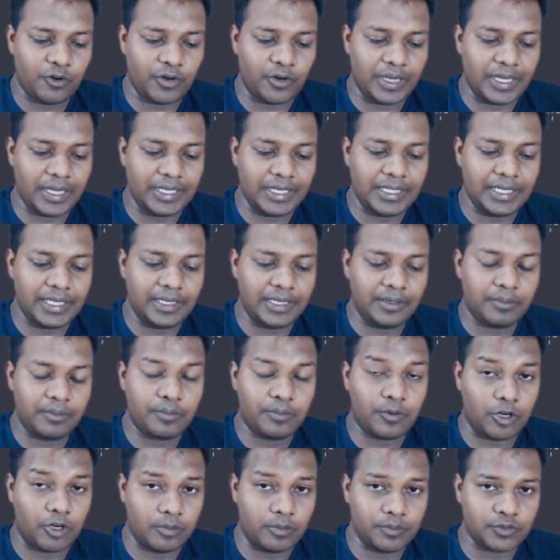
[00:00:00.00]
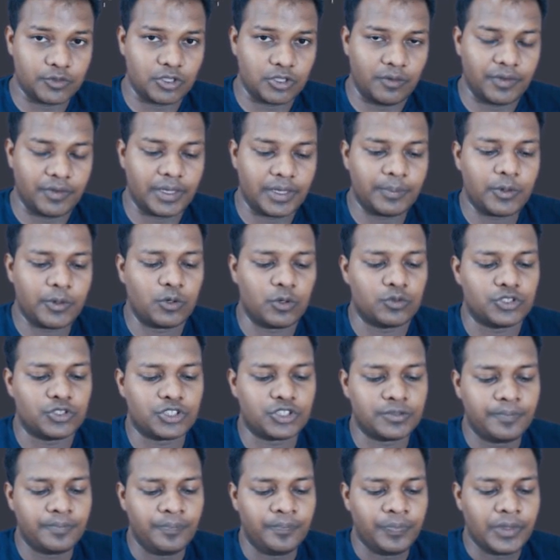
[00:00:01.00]
for any problem solving
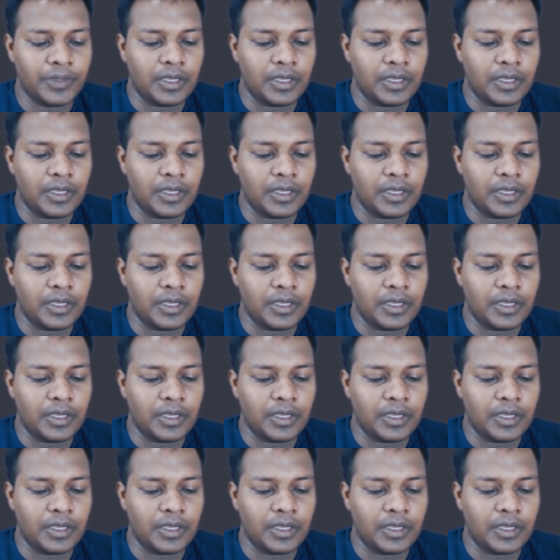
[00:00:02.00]
approach.